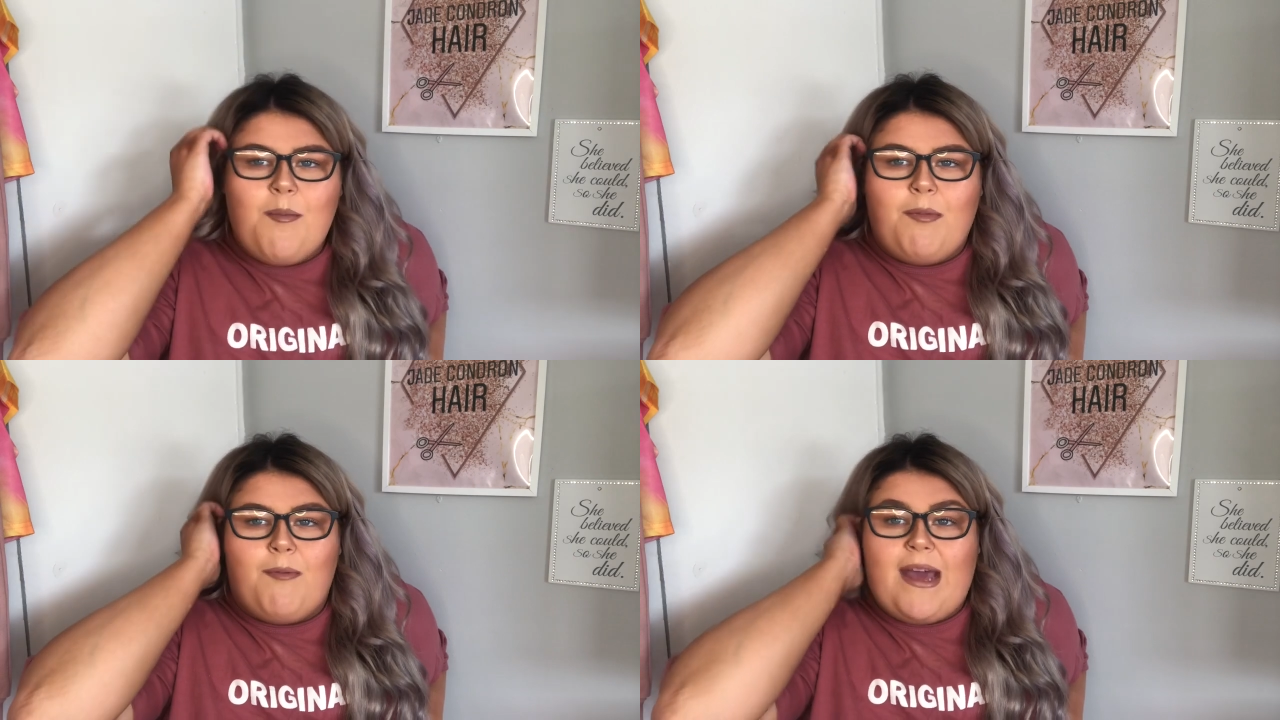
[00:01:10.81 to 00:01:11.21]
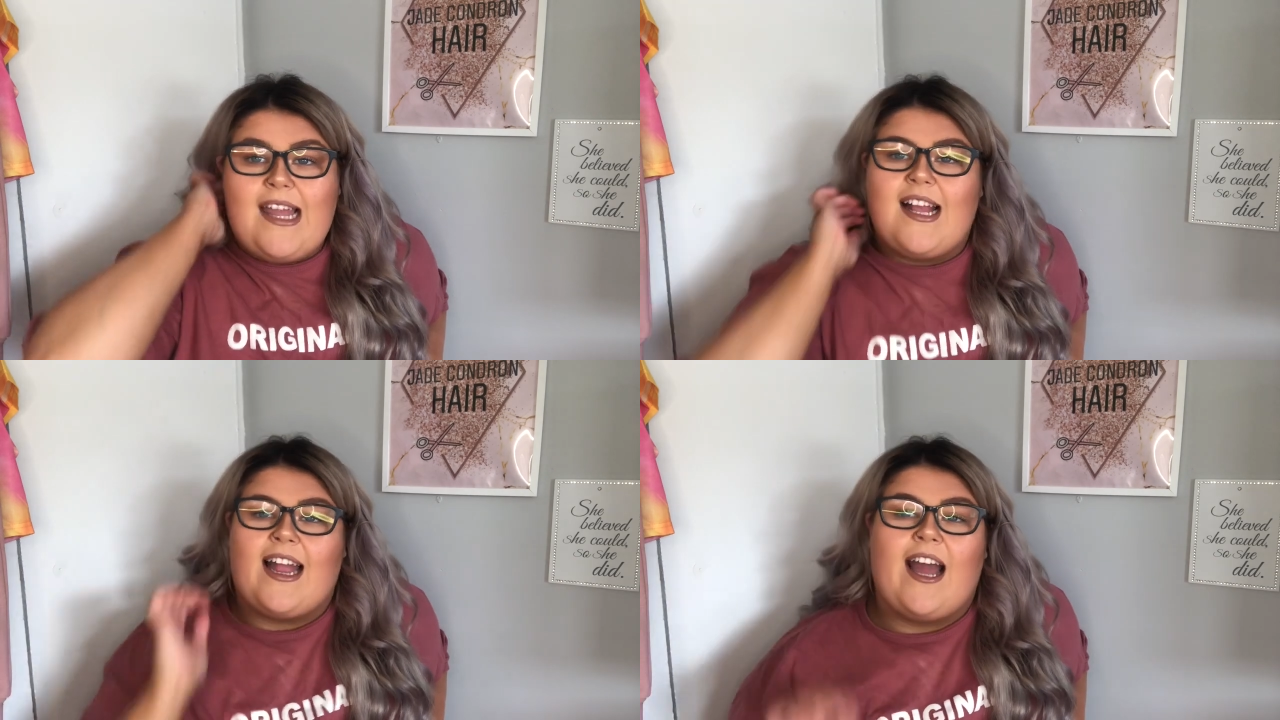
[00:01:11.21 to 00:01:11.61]
But
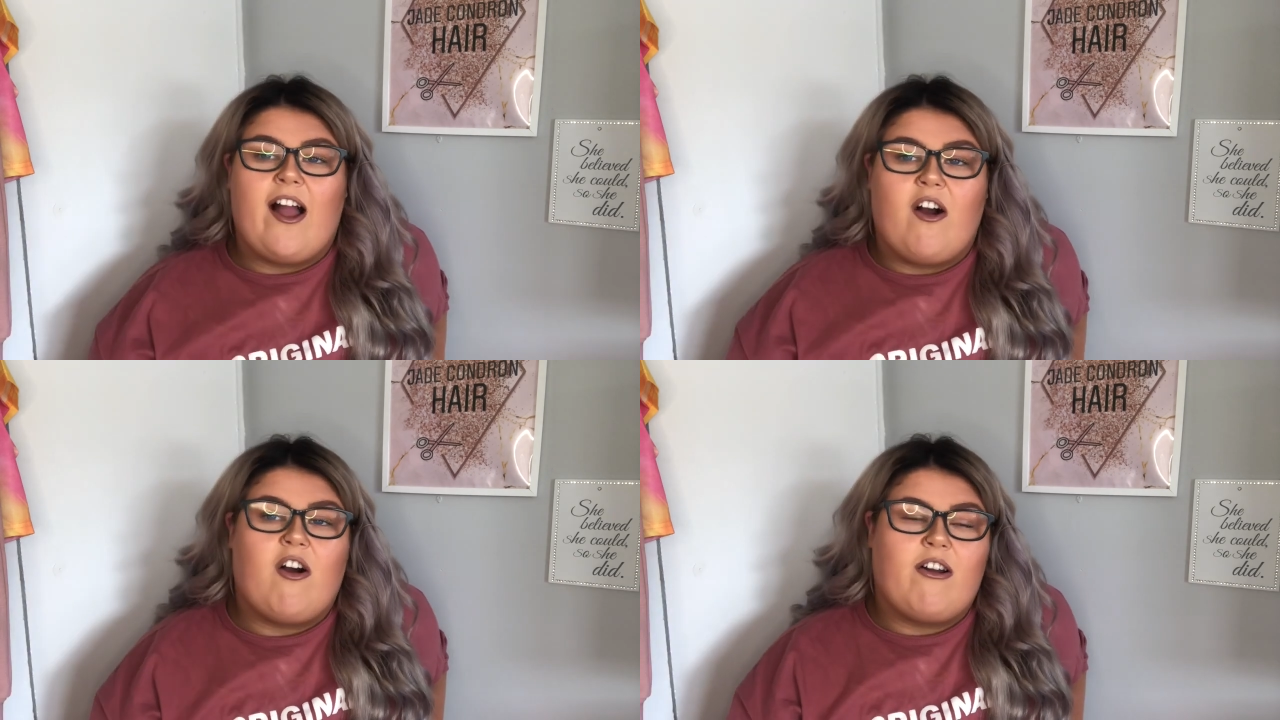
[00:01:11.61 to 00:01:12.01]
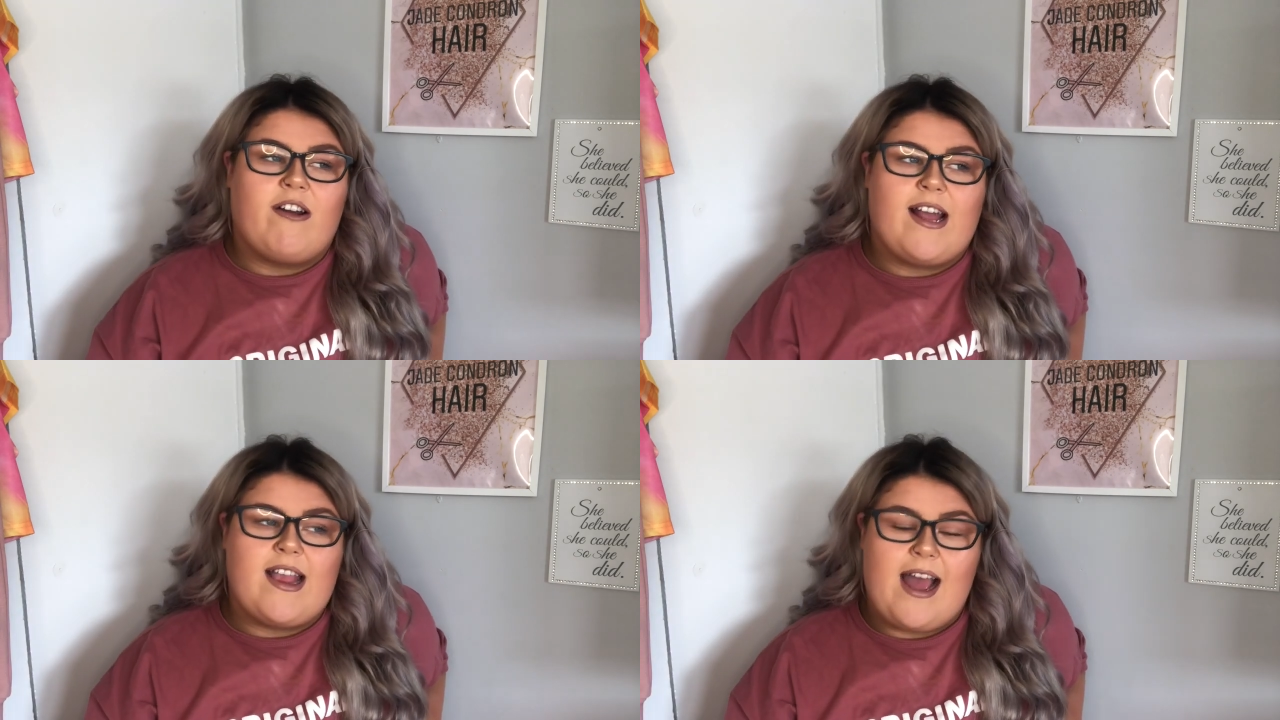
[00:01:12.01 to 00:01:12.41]
basically, I ordered
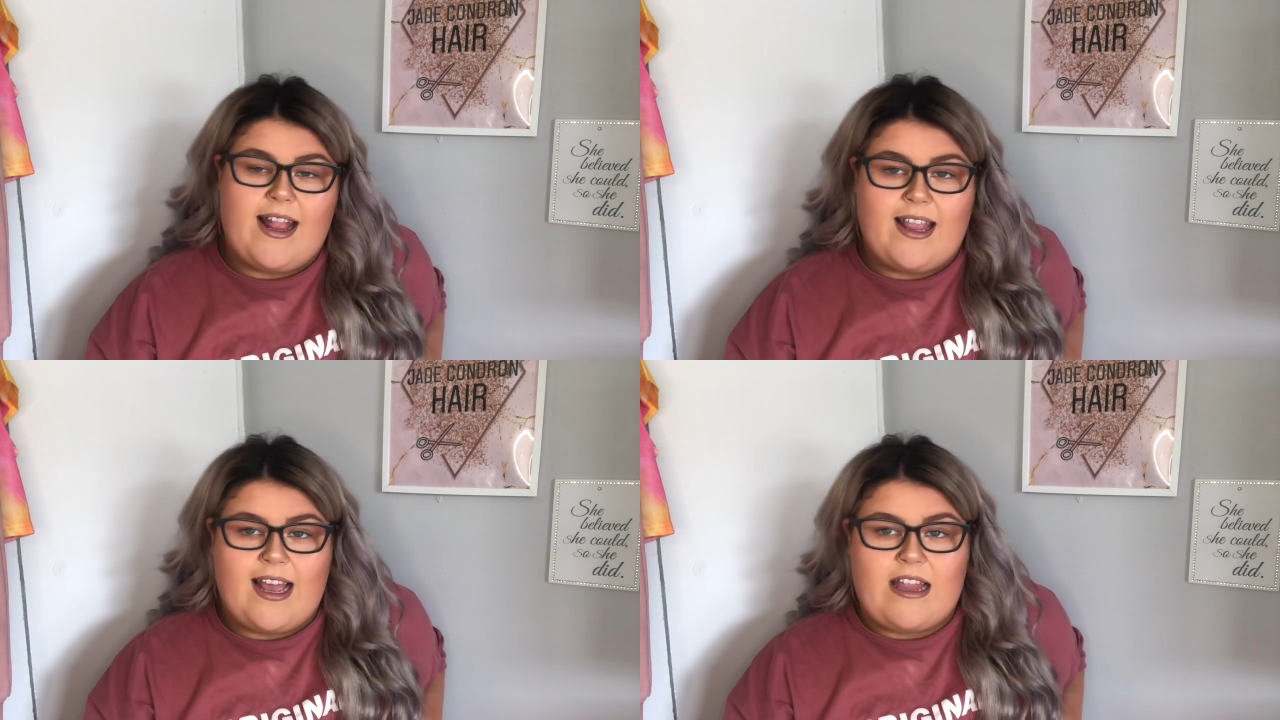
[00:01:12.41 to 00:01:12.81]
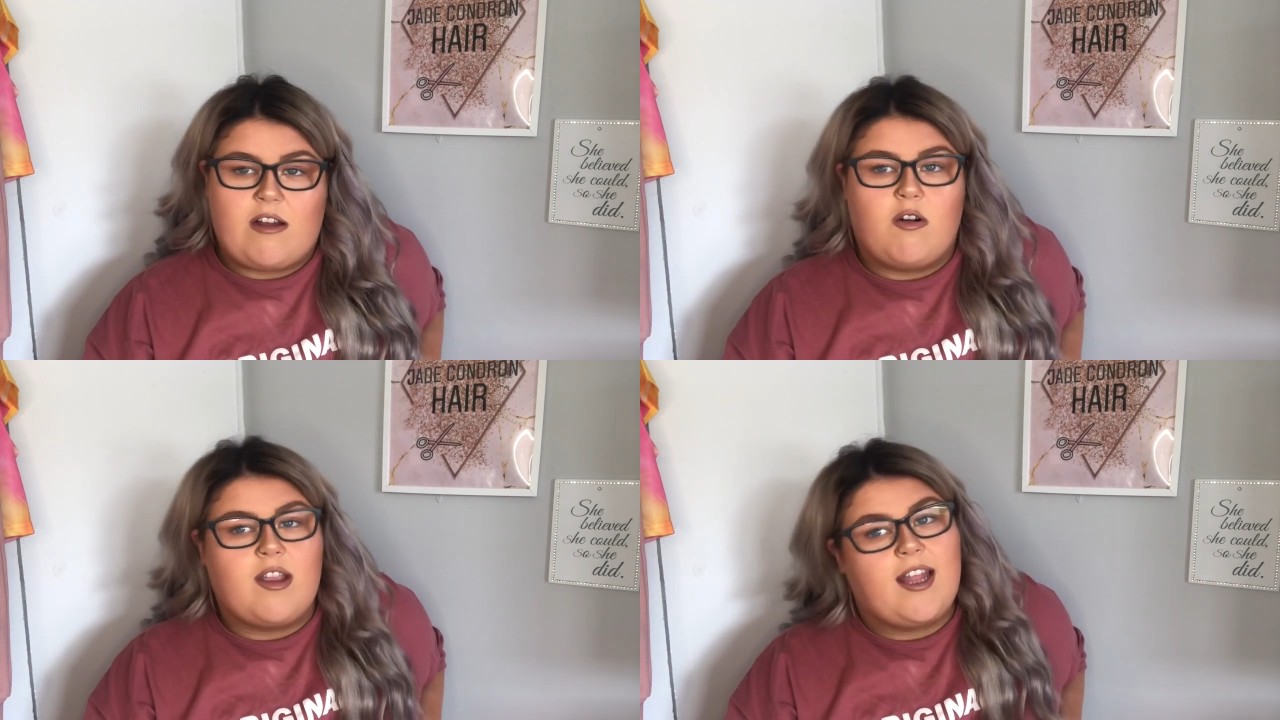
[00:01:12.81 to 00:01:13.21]
it 10 days
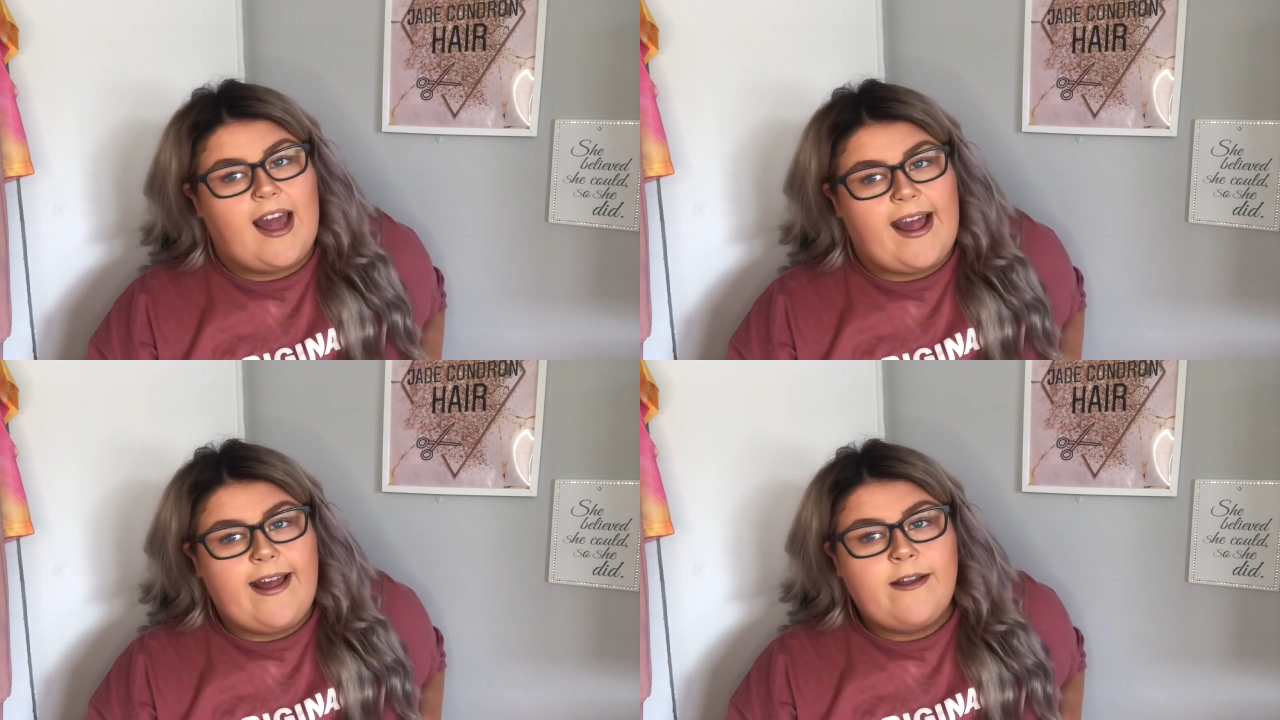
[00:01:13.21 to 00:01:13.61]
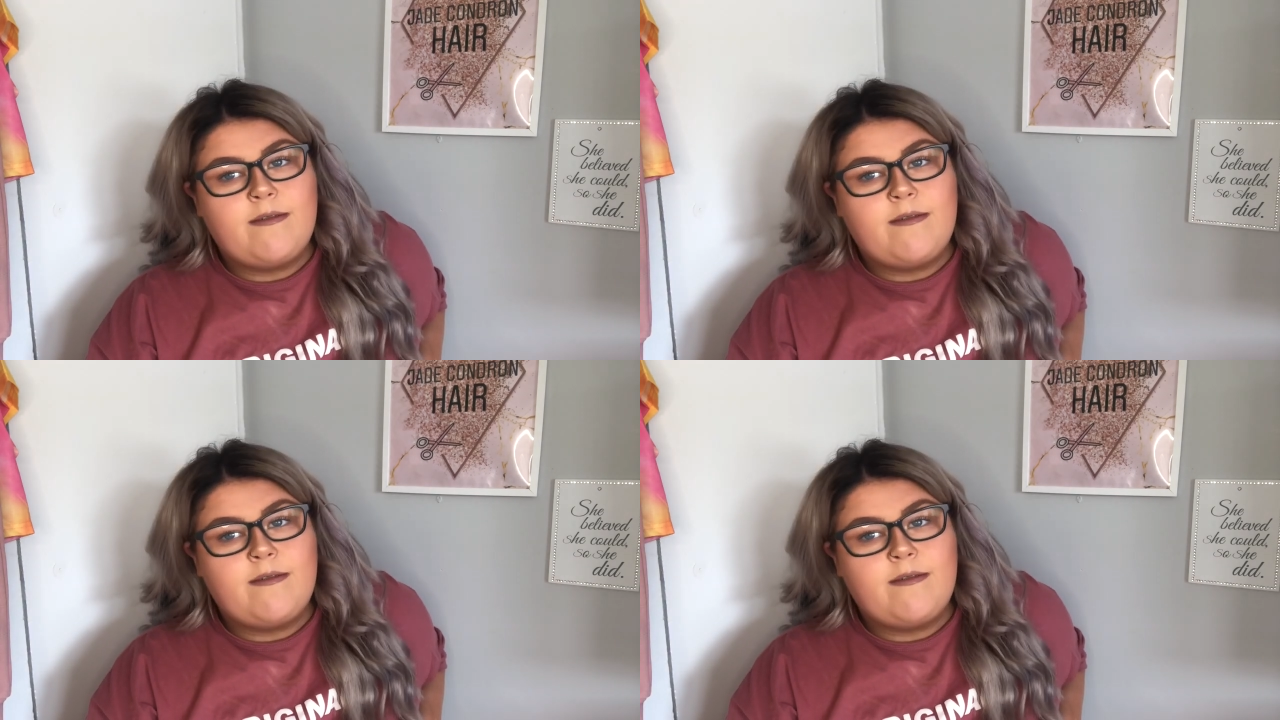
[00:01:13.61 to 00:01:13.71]
ago today,